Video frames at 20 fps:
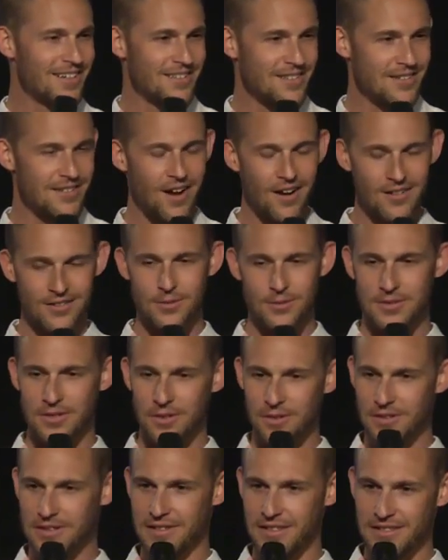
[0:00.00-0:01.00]
and the doctor was
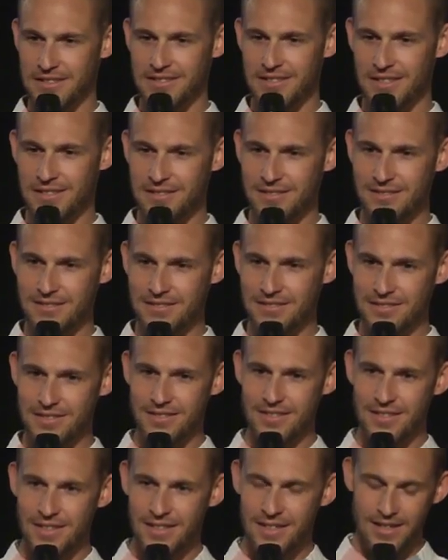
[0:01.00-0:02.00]
holding these scissors,